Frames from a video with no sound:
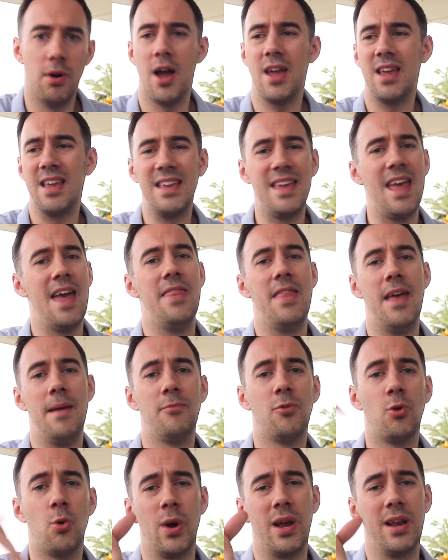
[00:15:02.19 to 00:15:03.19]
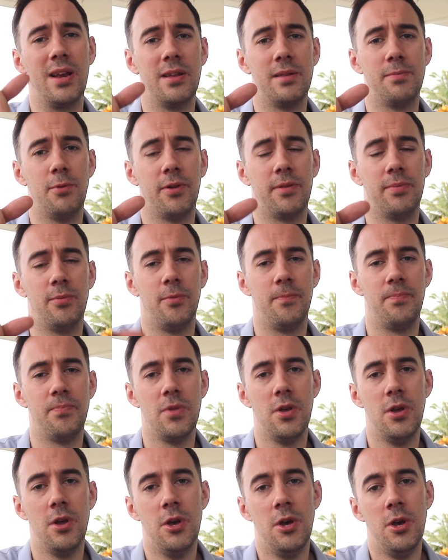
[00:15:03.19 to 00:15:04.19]
I can get them quickly as possible.
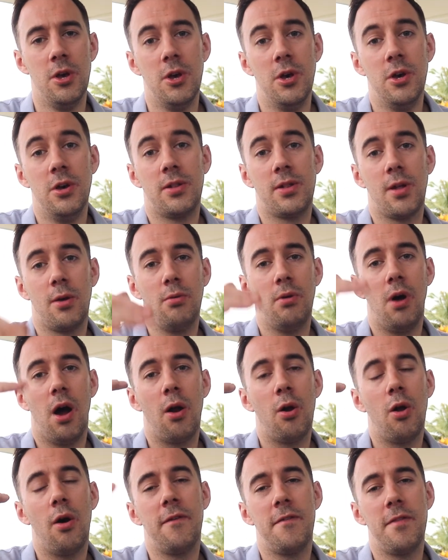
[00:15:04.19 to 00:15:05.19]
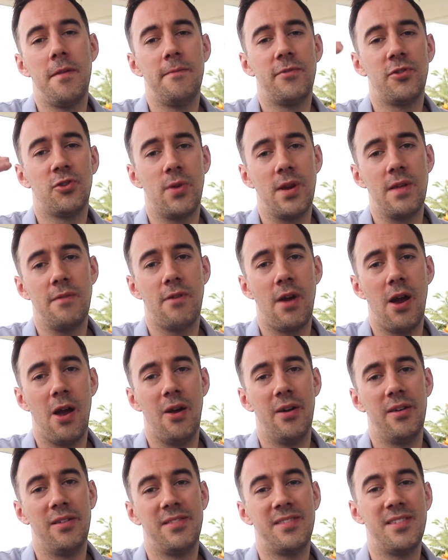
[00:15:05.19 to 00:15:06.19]
So I'll offer them for 24
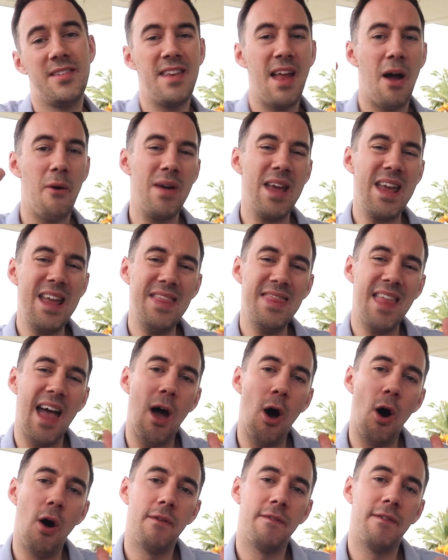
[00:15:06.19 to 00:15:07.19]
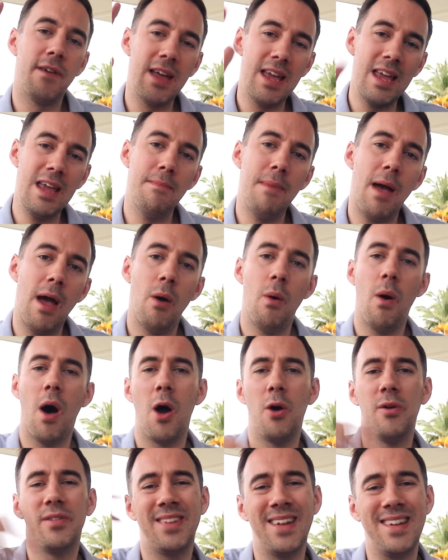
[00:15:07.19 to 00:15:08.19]
hours. Now in that offer email,
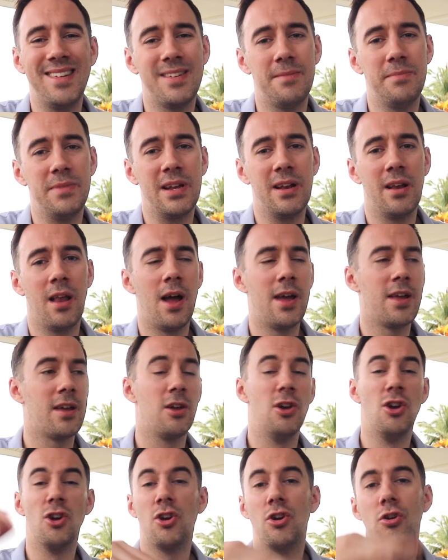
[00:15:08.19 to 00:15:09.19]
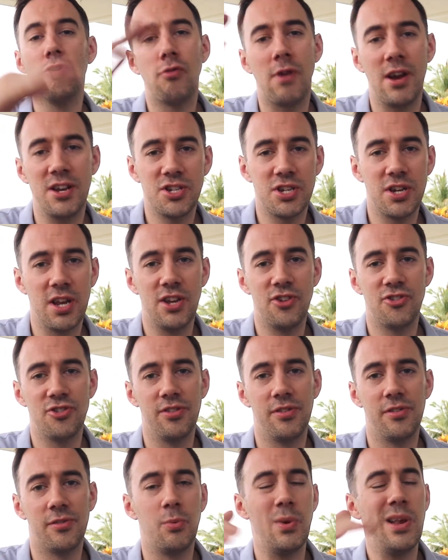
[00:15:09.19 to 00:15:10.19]
I'll say something like,
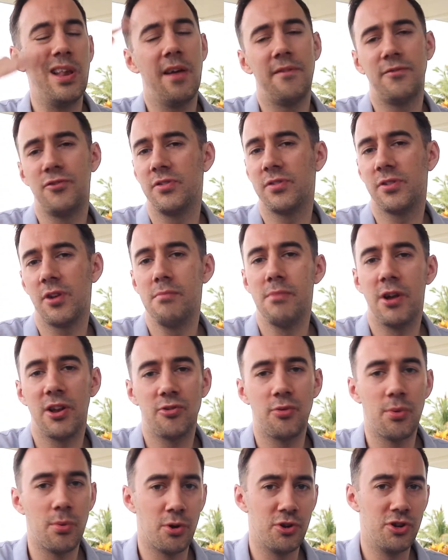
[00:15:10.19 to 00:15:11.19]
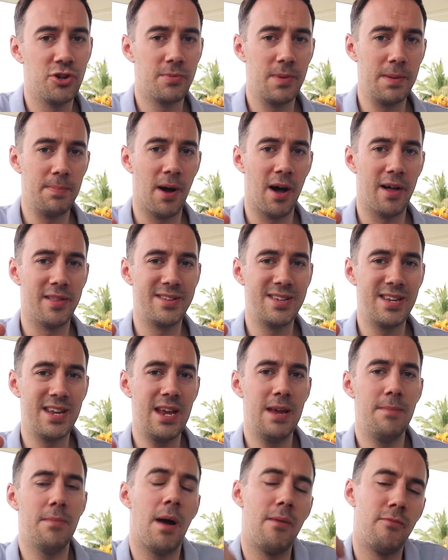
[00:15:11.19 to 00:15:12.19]
congratulations, we loved you so much, we want you to be part of the
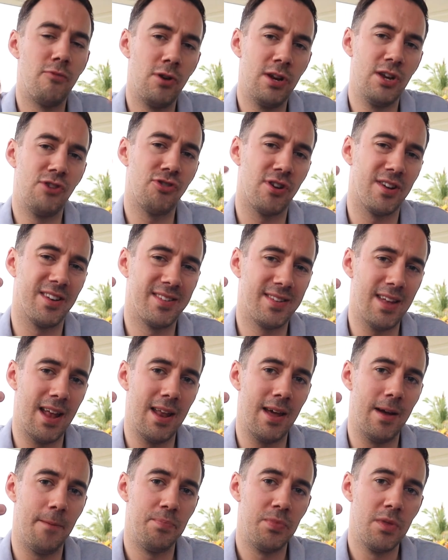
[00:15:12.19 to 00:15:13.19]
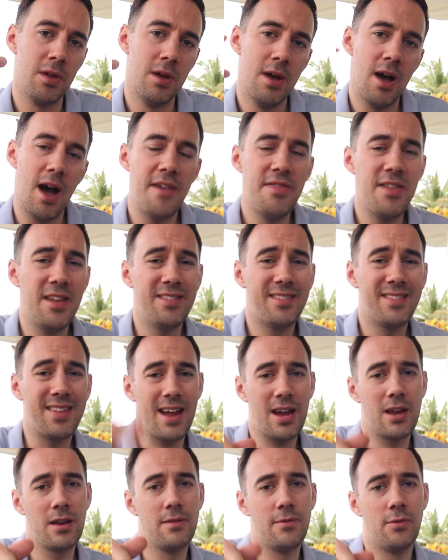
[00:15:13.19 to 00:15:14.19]
team, I'm really trying to sell it. And then
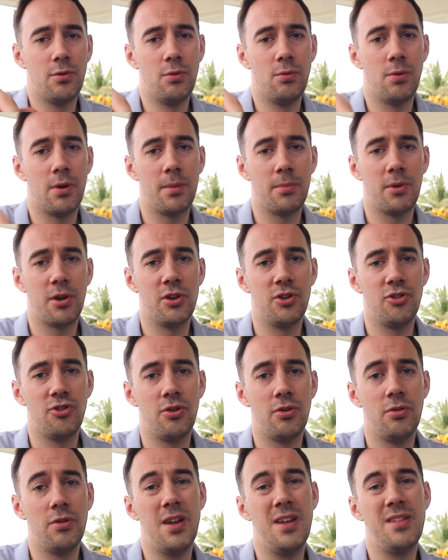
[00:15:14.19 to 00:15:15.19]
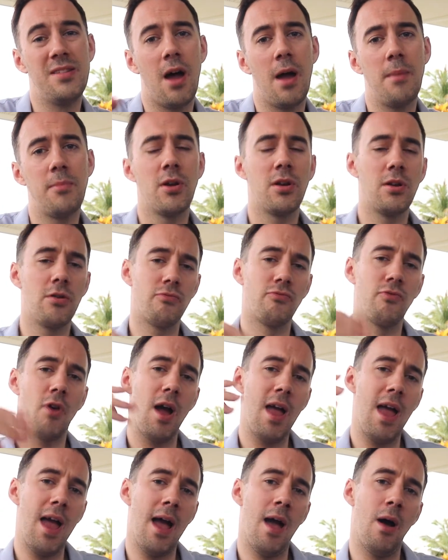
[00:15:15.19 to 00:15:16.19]
second of all, what I'm gonna do is I'm gonna
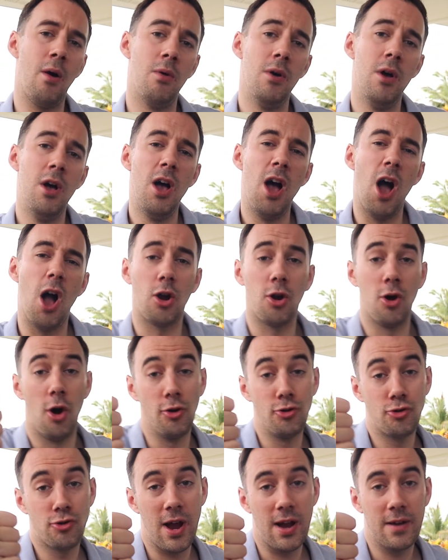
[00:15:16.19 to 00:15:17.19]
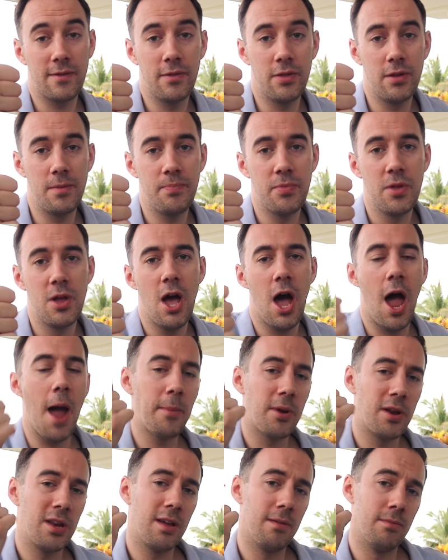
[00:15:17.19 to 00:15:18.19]
write out a contract for them,
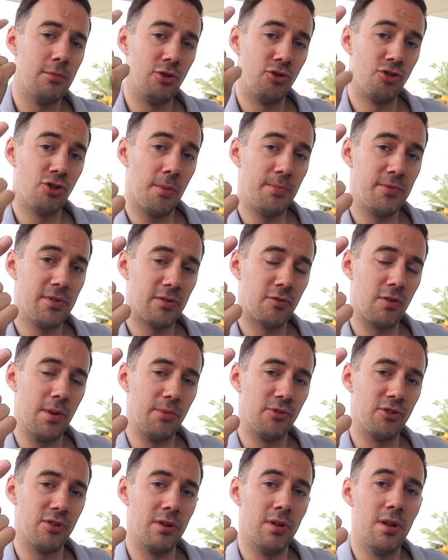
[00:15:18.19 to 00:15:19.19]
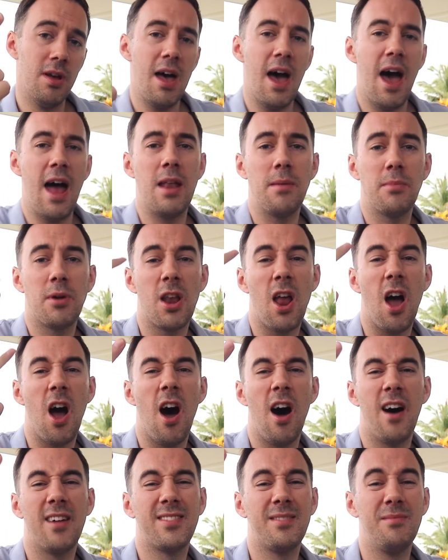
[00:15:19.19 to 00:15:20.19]
I'm gonna give them a job description, and I'm gonna
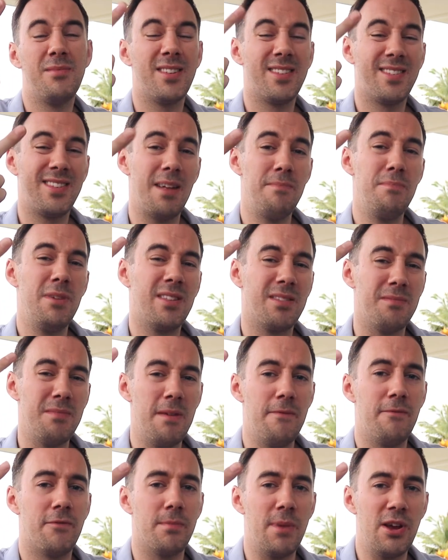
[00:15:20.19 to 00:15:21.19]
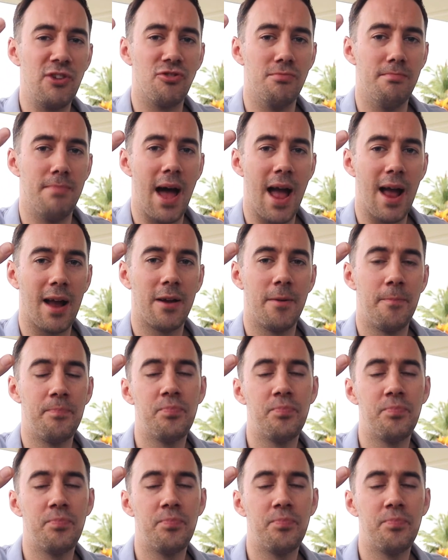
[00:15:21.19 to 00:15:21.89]
ask them to send me some information back.